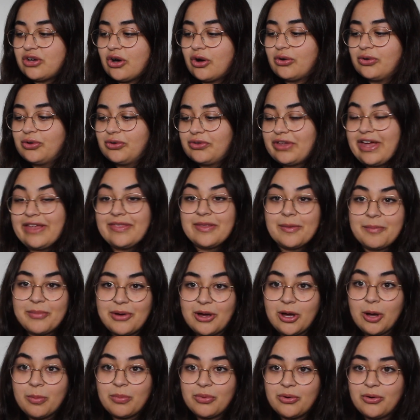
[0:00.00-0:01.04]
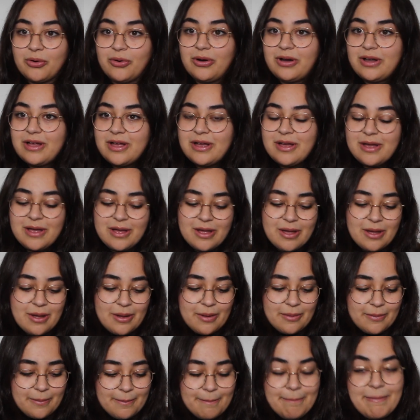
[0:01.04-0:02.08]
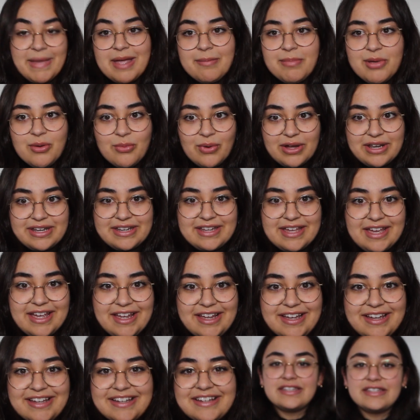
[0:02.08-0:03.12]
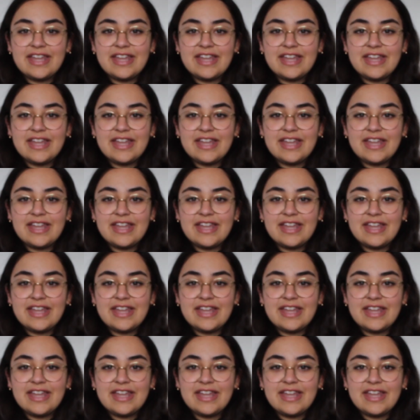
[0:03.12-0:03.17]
gold and the purple. Maybe one day.